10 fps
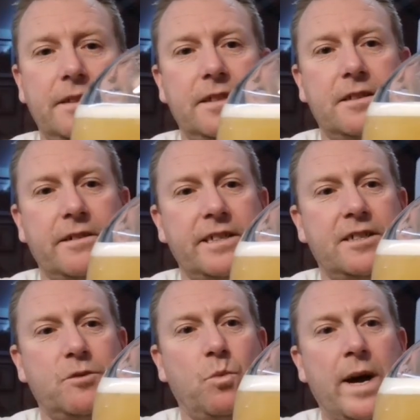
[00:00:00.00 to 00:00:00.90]

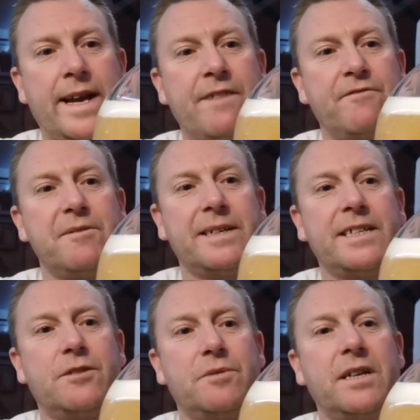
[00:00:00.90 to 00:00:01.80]
Decided to wang everyone
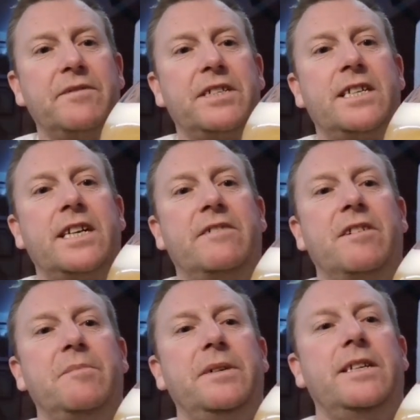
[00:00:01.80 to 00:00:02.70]
into another tier
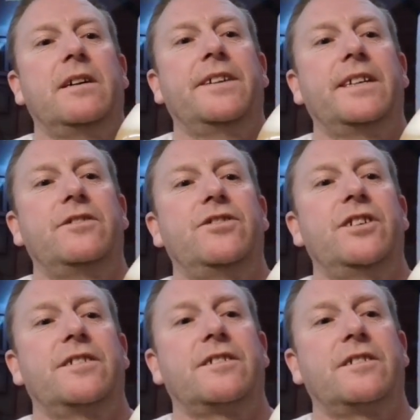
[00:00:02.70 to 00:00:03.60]
up, and it, I think,
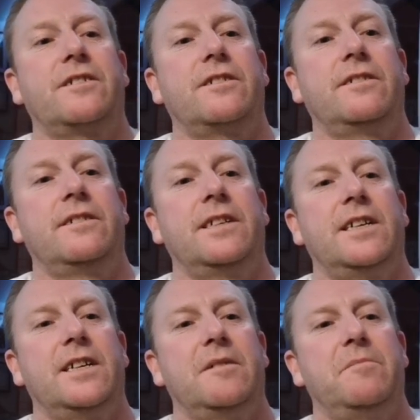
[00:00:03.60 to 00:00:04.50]
just as,
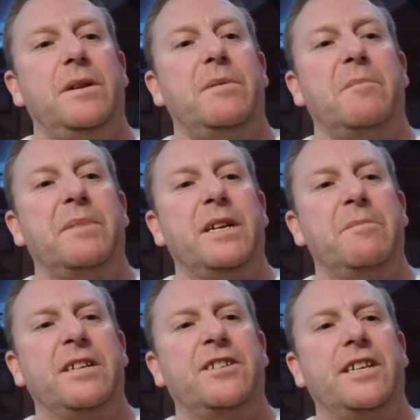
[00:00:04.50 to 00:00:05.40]
maybe I'm being a
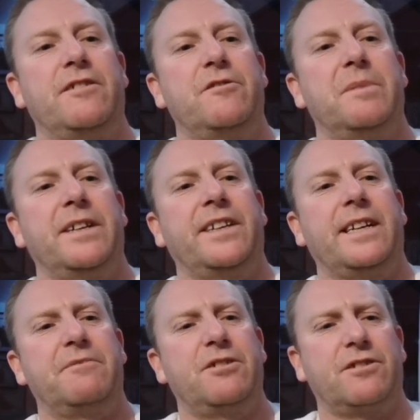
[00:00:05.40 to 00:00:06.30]
bit cynical, but I think
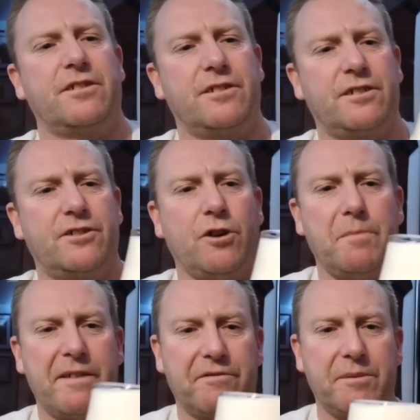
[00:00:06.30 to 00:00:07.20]
that was just to
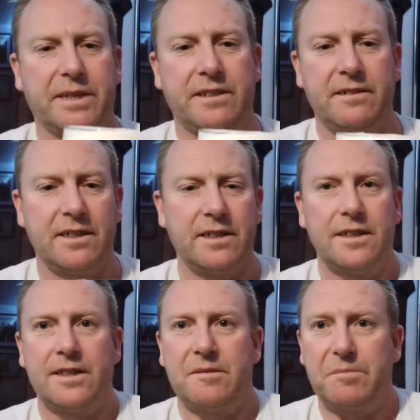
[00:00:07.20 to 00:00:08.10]
stop everyone
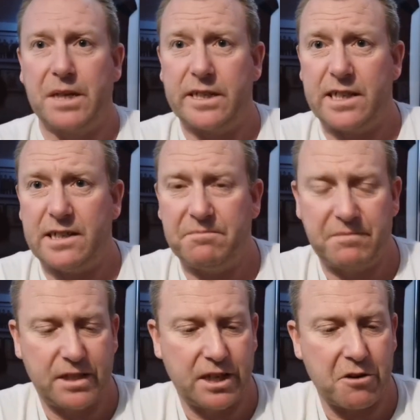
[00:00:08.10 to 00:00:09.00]
bloody
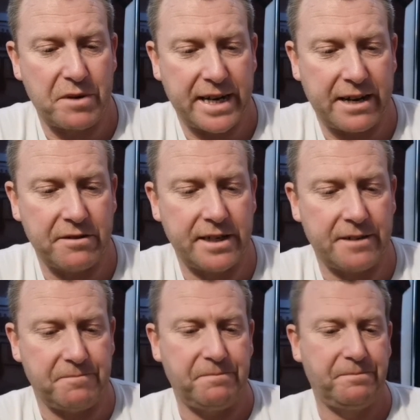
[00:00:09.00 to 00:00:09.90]
going out, isn't
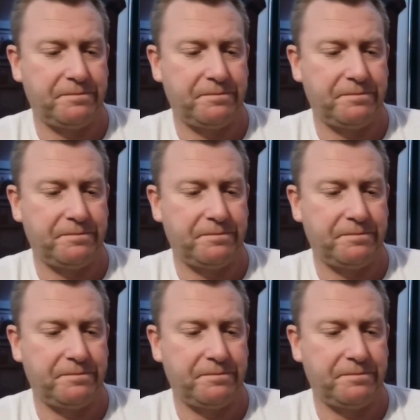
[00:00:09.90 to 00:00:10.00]
it?